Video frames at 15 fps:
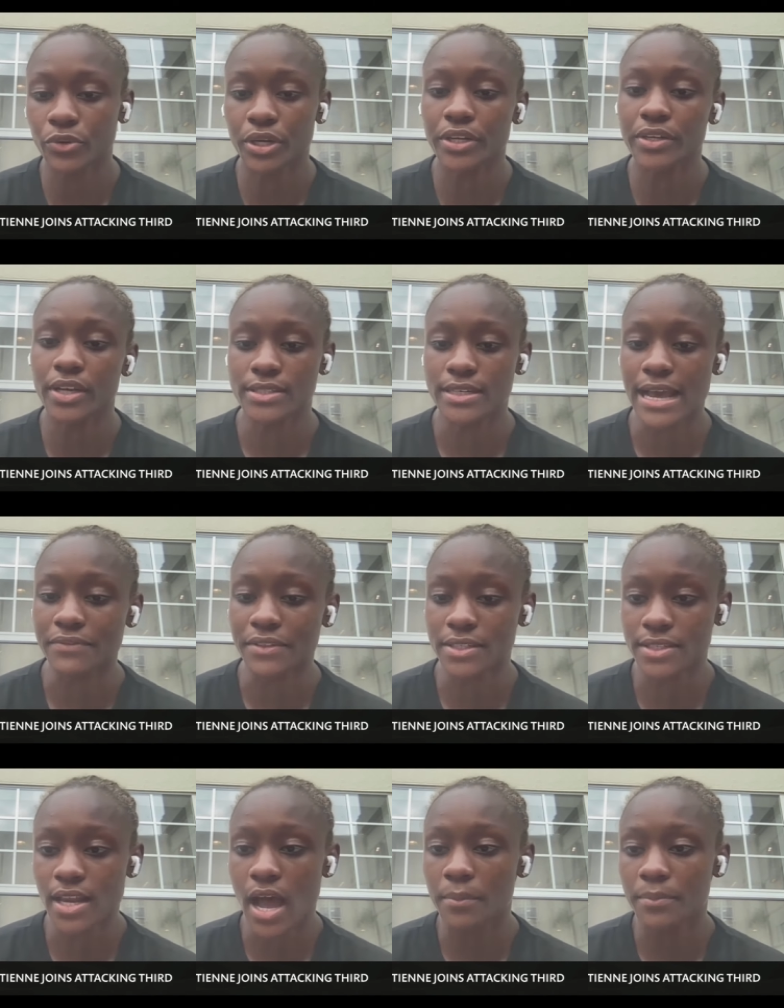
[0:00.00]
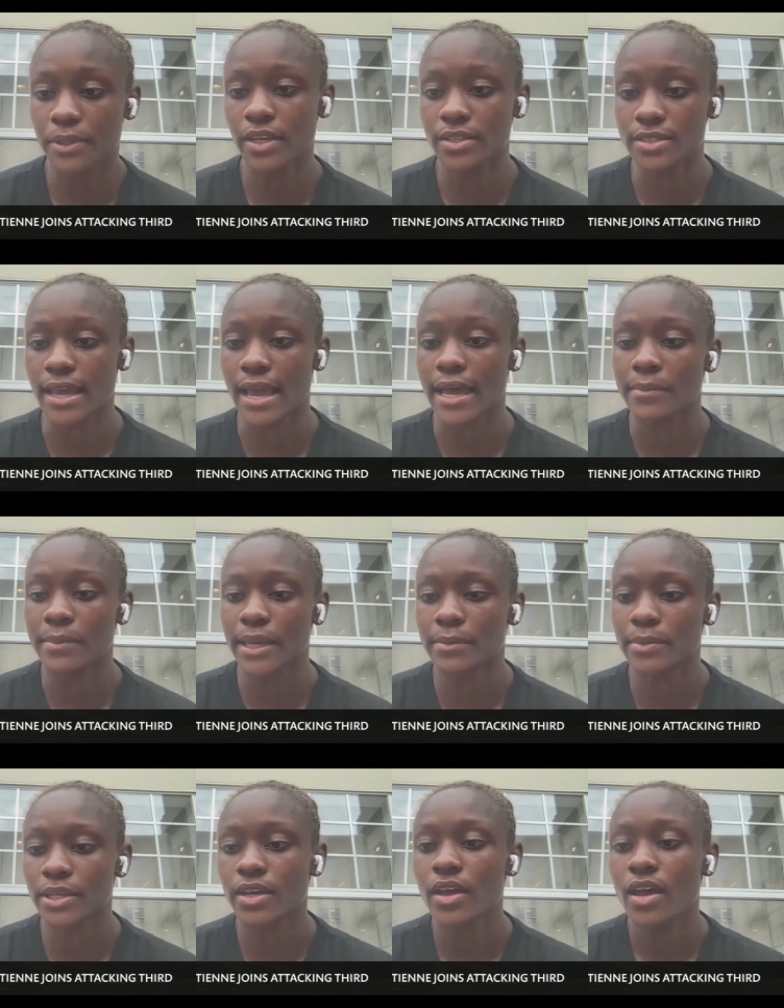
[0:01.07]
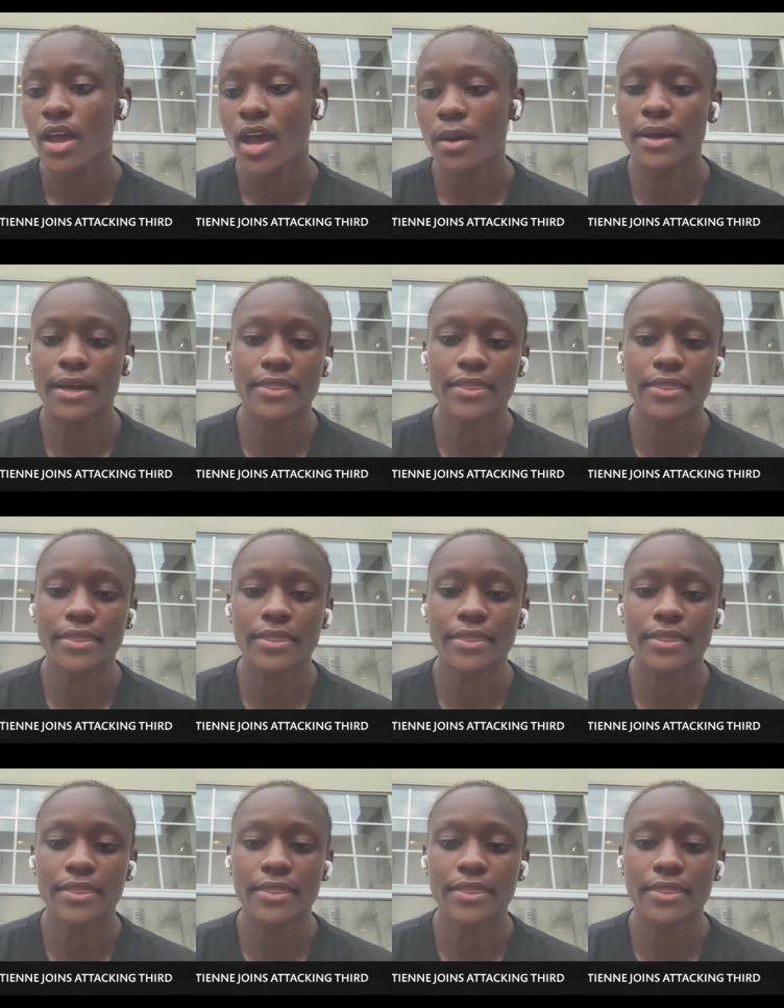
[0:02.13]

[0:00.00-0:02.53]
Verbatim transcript: my career doesn't have to stop because I had a baby.